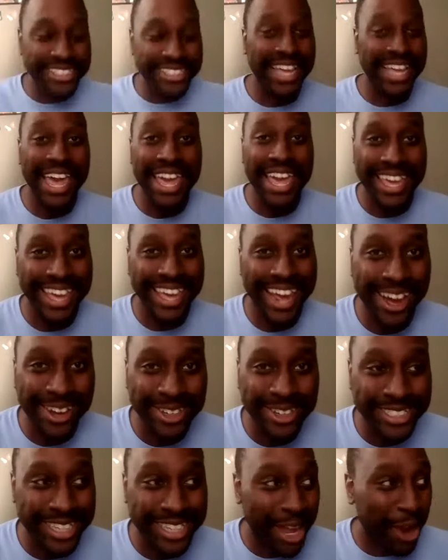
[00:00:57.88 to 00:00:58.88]
take it. I was like,
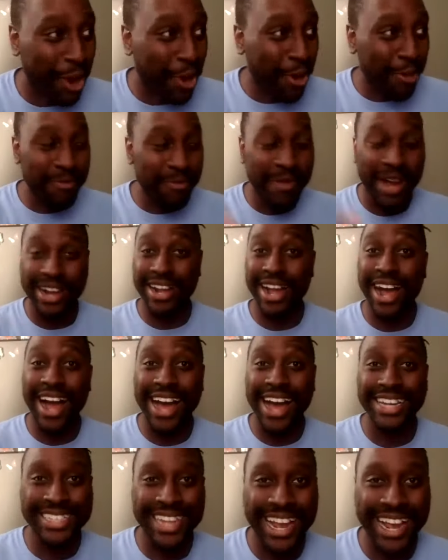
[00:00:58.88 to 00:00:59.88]
oh my gosh, like
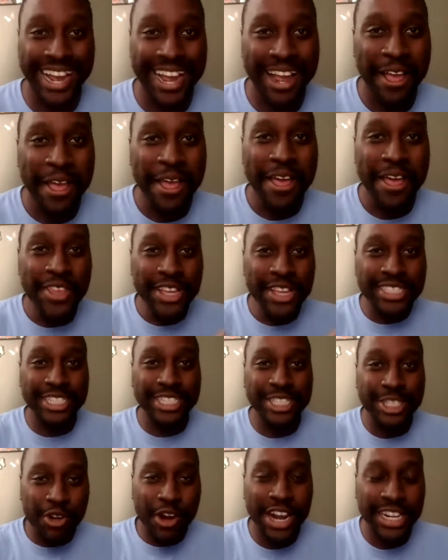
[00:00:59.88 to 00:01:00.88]
this is crazy.
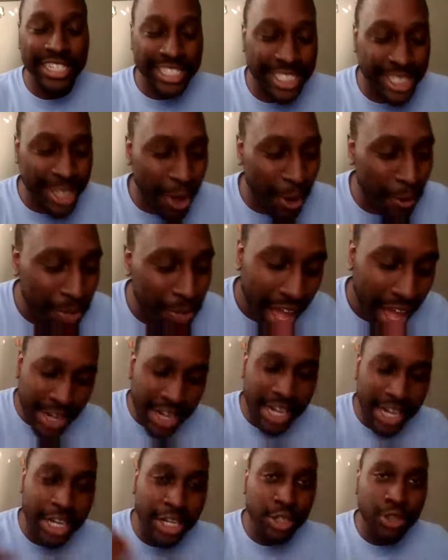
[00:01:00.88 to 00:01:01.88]
So I
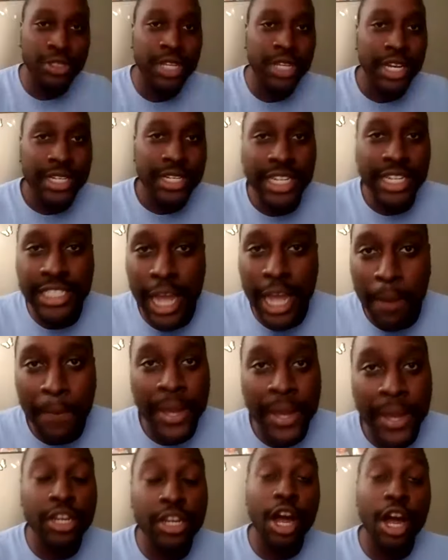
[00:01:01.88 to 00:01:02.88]
introduce DJ
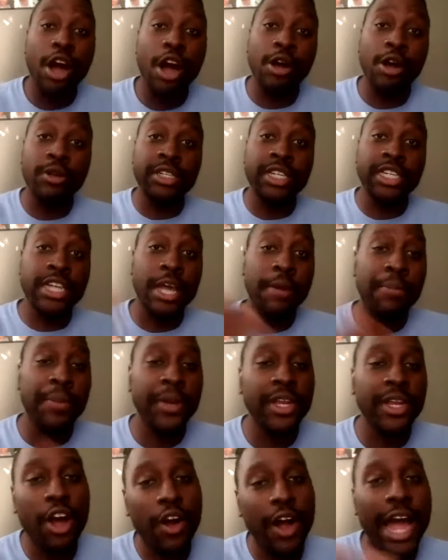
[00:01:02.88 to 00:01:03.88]
P-Dogg. DJ
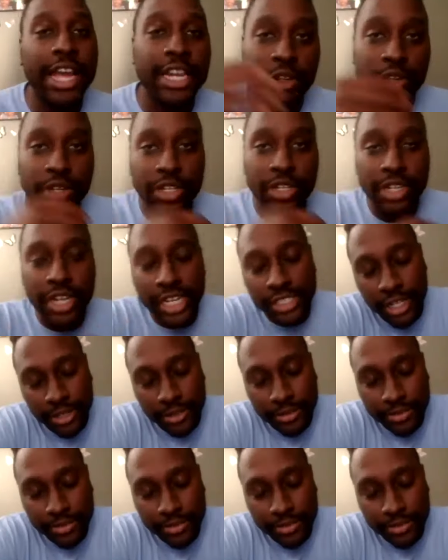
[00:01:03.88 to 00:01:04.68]
P-Dogg, how you doing today, sir?